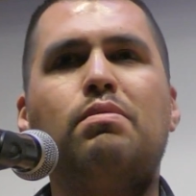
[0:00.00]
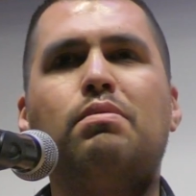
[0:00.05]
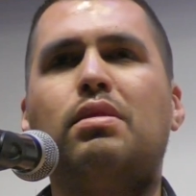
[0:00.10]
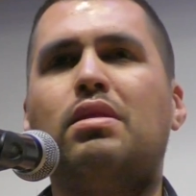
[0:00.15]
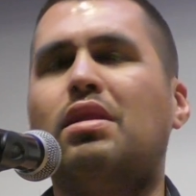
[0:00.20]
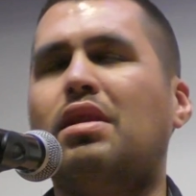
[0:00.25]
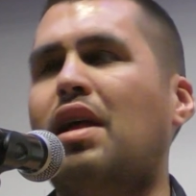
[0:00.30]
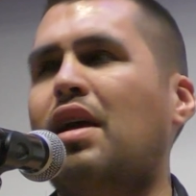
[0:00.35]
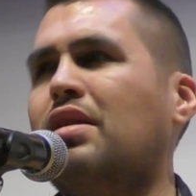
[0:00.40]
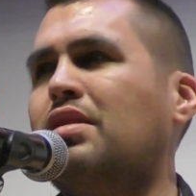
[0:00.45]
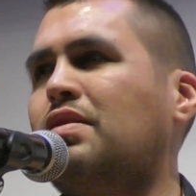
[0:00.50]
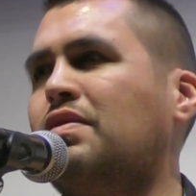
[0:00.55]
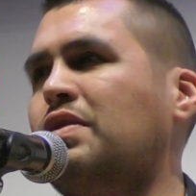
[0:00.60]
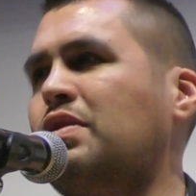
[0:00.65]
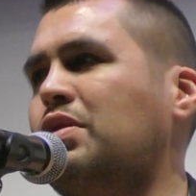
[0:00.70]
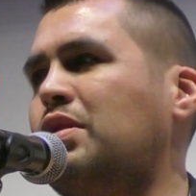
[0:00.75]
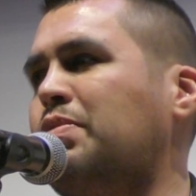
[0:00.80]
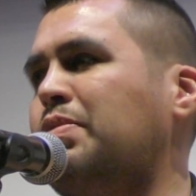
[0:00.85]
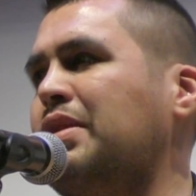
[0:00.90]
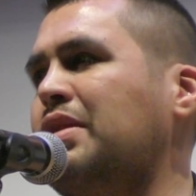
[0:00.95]
But the last
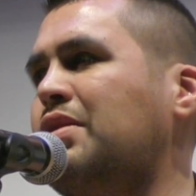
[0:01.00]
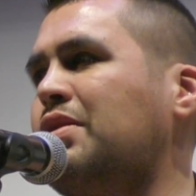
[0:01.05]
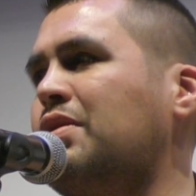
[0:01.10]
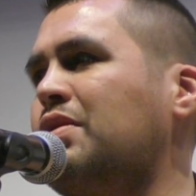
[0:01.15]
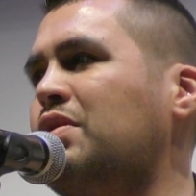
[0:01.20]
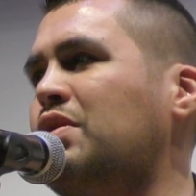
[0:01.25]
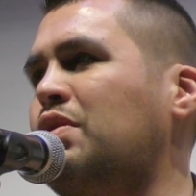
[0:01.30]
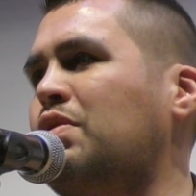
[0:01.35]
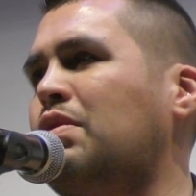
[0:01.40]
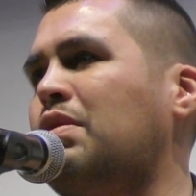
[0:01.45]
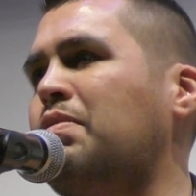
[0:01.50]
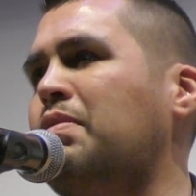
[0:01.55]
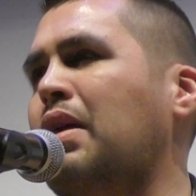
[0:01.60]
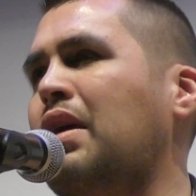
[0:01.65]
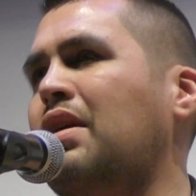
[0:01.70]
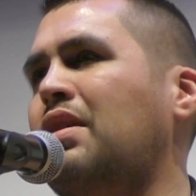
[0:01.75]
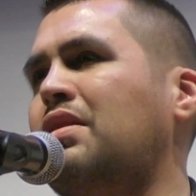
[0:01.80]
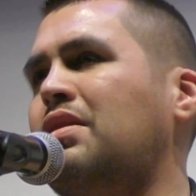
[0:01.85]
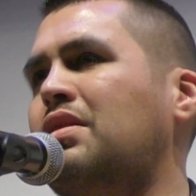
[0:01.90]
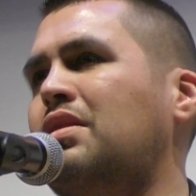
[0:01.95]
few speakers who
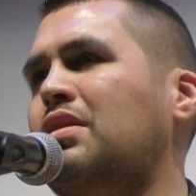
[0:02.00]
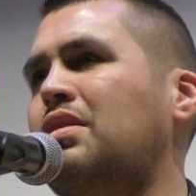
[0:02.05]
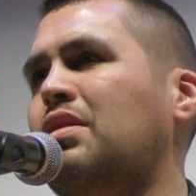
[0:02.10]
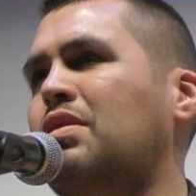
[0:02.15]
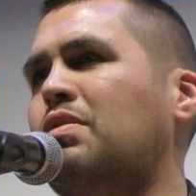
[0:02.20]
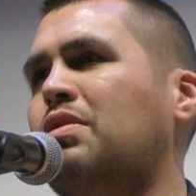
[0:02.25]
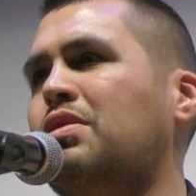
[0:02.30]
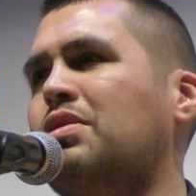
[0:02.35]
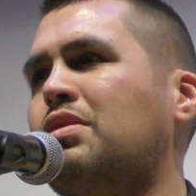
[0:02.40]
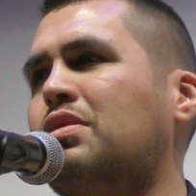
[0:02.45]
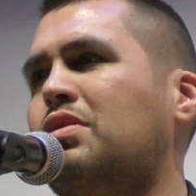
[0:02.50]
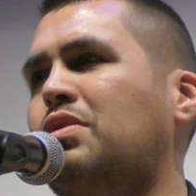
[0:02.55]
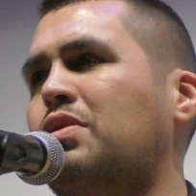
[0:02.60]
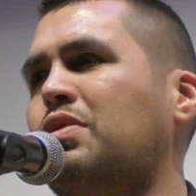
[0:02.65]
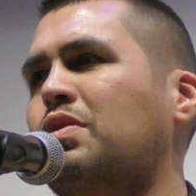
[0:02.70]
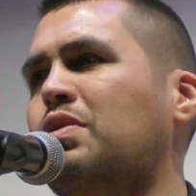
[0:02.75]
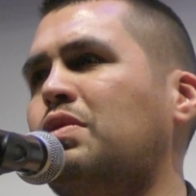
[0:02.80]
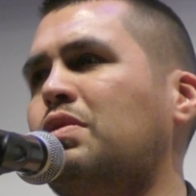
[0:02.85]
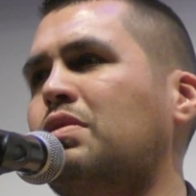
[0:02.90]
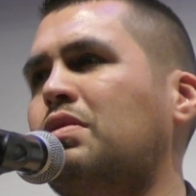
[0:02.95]
remained, there were just
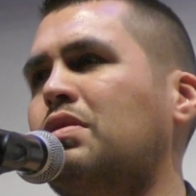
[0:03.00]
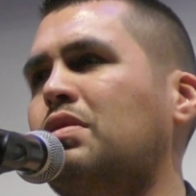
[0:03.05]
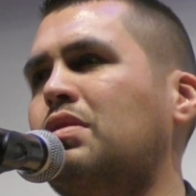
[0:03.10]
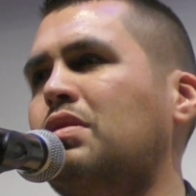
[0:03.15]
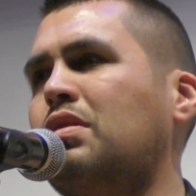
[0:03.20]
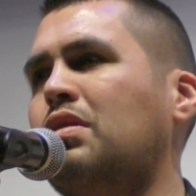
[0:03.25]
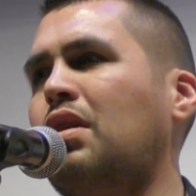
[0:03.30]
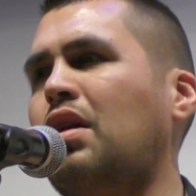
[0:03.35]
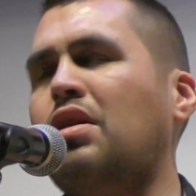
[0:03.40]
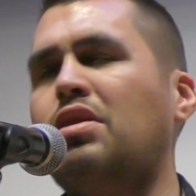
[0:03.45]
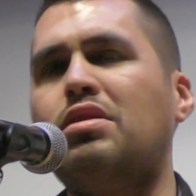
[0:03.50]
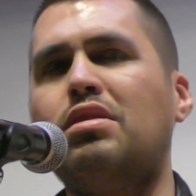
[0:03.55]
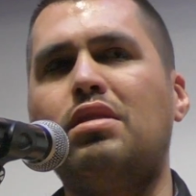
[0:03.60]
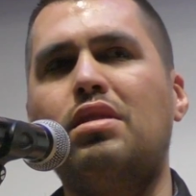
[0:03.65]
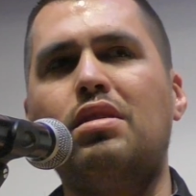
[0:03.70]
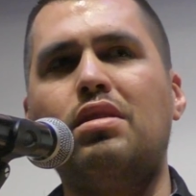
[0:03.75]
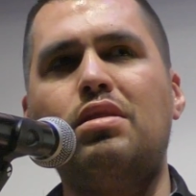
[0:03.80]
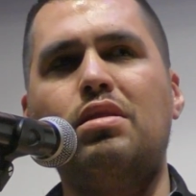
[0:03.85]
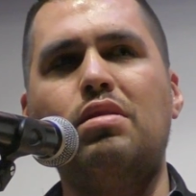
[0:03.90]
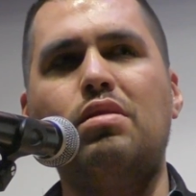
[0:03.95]
two,
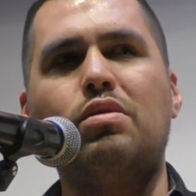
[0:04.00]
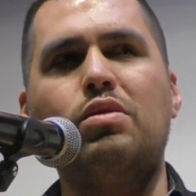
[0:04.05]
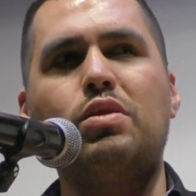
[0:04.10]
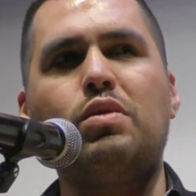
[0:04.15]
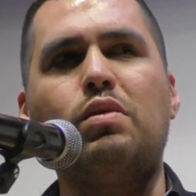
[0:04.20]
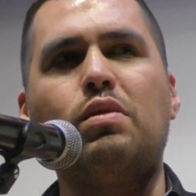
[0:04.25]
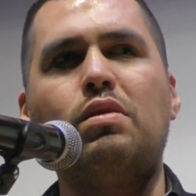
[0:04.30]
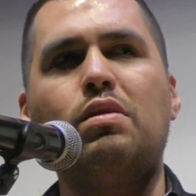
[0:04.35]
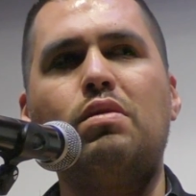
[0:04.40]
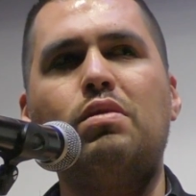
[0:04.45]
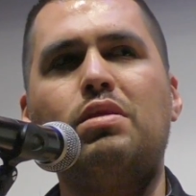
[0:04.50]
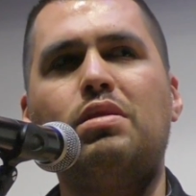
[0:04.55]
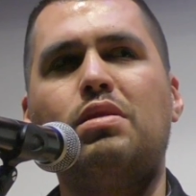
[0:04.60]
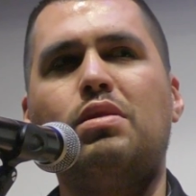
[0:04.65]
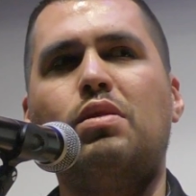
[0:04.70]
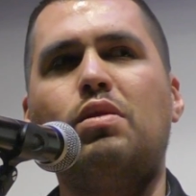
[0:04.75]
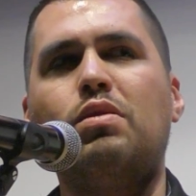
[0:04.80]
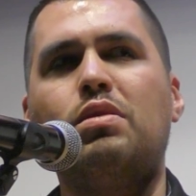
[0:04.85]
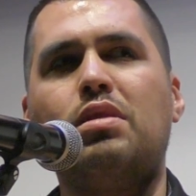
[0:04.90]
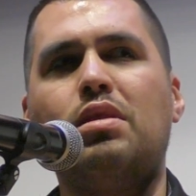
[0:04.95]
Angela de los Colos
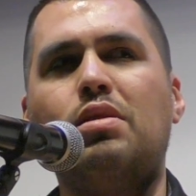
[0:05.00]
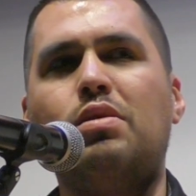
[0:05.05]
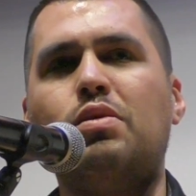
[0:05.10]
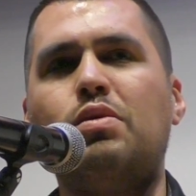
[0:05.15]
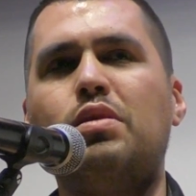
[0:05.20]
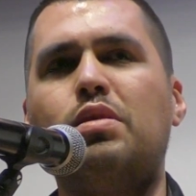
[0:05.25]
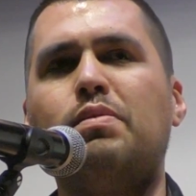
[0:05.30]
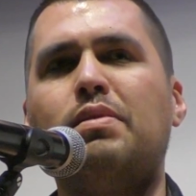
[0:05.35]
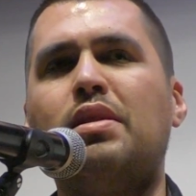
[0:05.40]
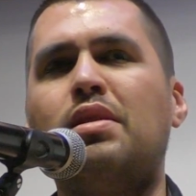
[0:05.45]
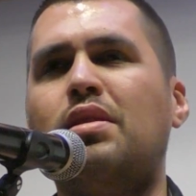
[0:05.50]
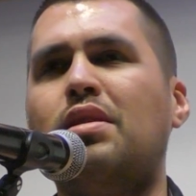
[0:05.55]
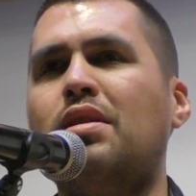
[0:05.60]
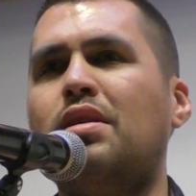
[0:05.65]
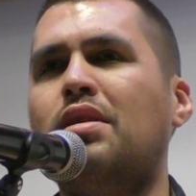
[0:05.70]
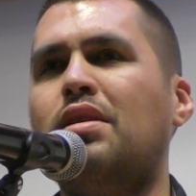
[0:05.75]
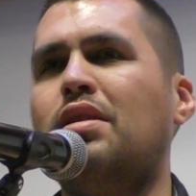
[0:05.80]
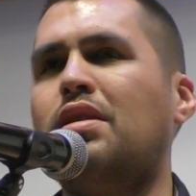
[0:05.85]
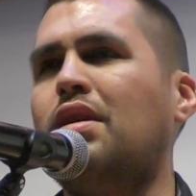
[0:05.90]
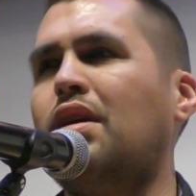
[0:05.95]
and Jose Guzman,
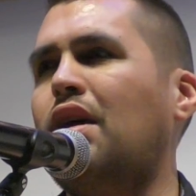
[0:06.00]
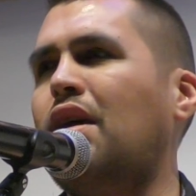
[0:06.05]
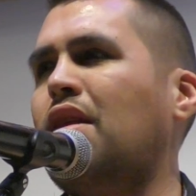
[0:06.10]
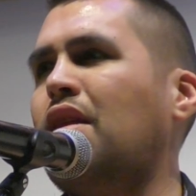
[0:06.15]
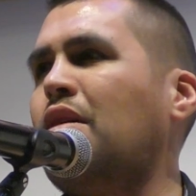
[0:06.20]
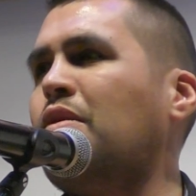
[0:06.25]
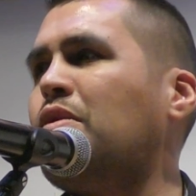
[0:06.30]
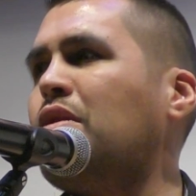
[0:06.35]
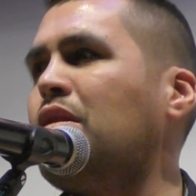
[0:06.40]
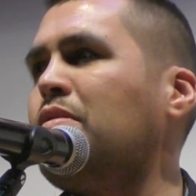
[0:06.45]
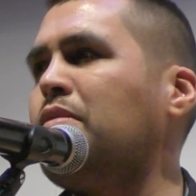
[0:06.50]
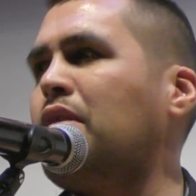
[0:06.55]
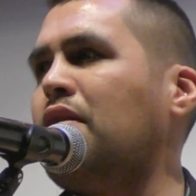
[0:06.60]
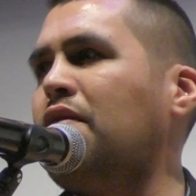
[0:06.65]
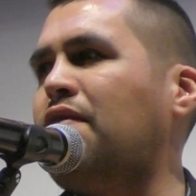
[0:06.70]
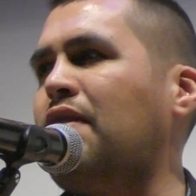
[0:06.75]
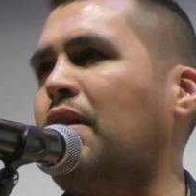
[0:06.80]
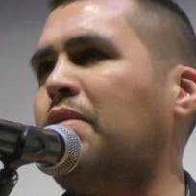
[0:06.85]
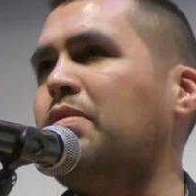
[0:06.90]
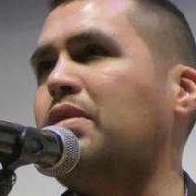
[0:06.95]
and they were in my
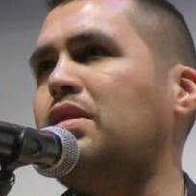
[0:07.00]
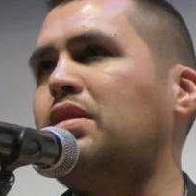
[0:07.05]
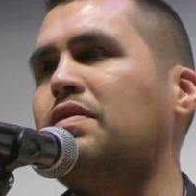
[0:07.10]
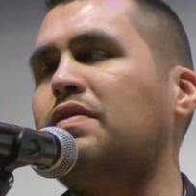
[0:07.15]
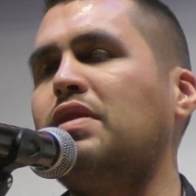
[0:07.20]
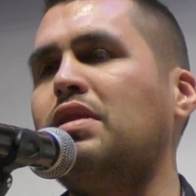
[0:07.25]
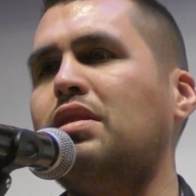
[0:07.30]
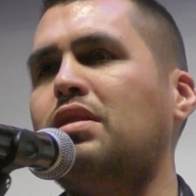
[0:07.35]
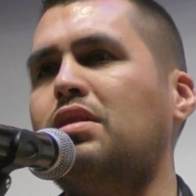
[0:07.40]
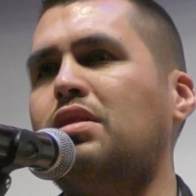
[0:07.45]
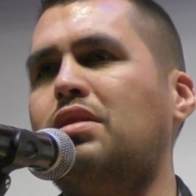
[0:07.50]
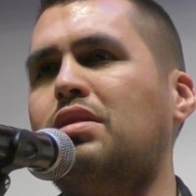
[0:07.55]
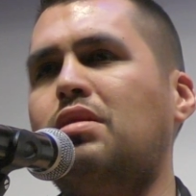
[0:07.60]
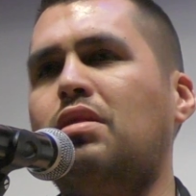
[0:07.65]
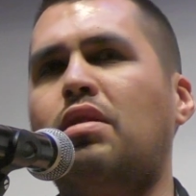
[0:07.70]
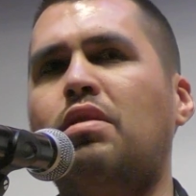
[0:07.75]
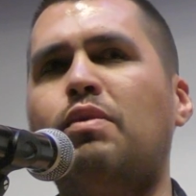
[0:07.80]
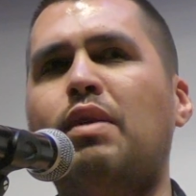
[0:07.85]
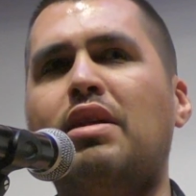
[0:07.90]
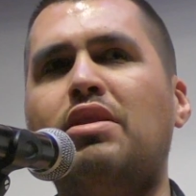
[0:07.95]
family's village,
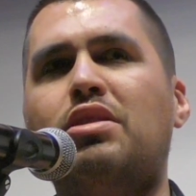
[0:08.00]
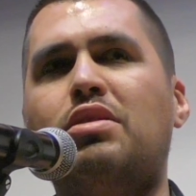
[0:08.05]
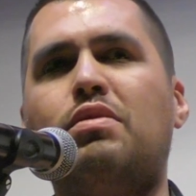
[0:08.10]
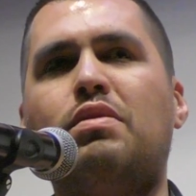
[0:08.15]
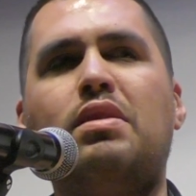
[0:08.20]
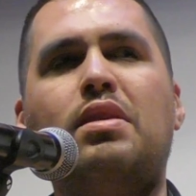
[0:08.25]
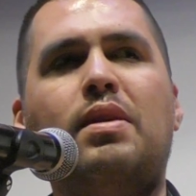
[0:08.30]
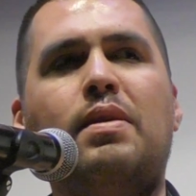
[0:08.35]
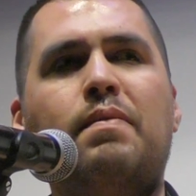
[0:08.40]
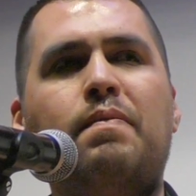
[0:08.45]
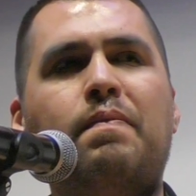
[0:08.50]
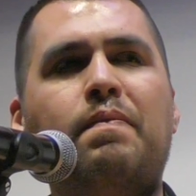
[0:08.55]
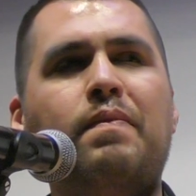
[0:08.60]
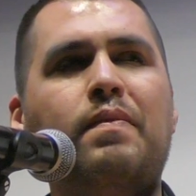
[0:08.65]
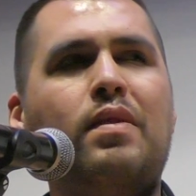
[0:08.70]
our rancheria,